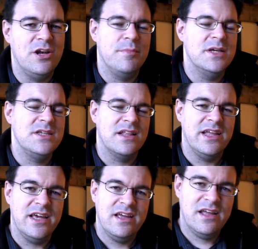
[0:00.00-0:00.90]

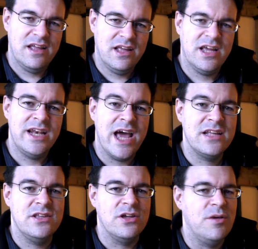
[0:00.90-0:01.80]
basically
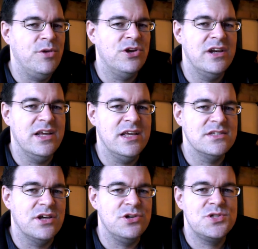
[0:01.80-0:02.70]
connect to the
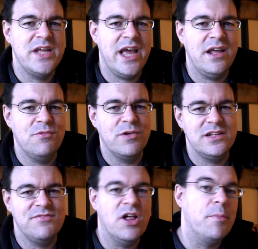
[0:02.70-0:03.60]
communities, understand
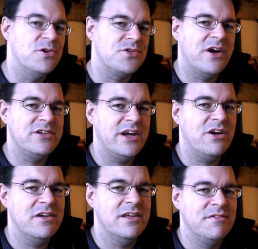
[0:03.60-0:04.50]
what developers are out
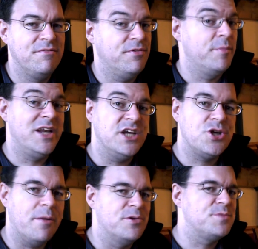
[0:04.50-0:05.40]
there. From an
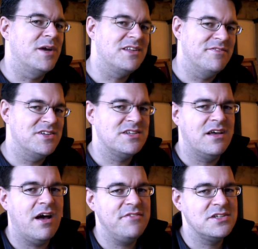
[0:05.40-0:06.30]
HR perspective, it's
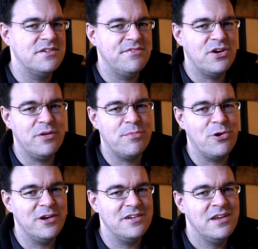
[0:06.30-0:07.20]
obviously very
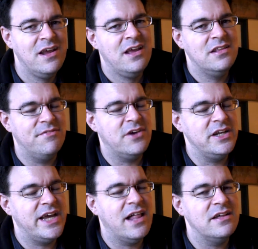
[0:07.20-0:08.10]
important to
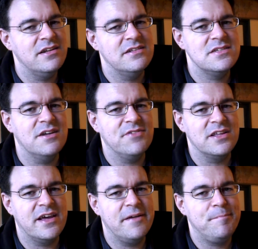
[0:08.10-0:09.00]
find talent and stuff
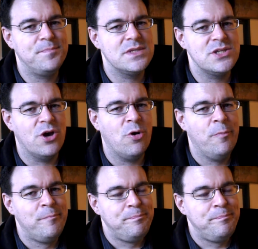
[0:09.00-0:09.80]
like that. Mm-hmm. So